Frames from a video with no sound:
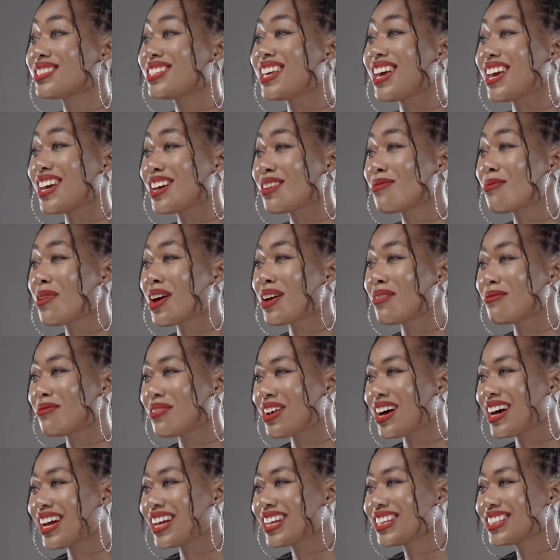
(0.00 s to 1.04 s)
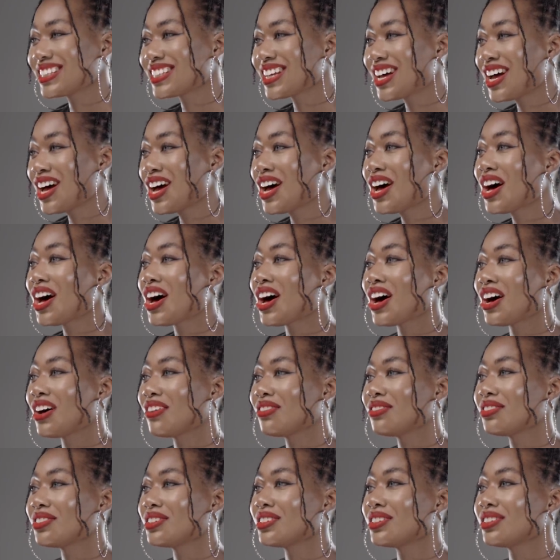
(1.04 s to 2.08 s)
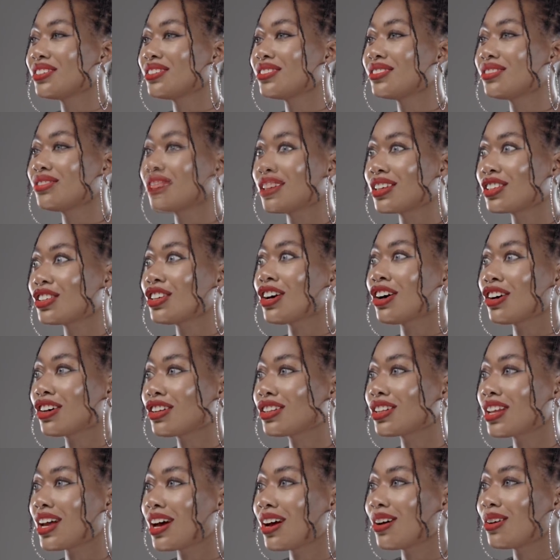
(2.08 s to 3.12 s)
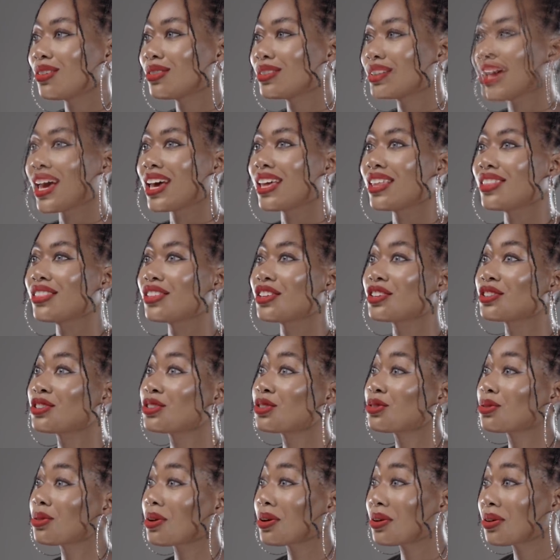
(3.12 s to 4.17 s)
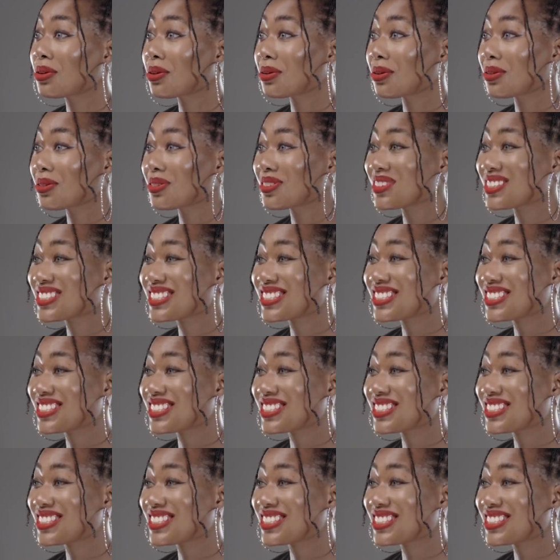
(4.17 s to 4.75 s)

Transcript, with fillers: take my mind off of the dock lounge and the struggles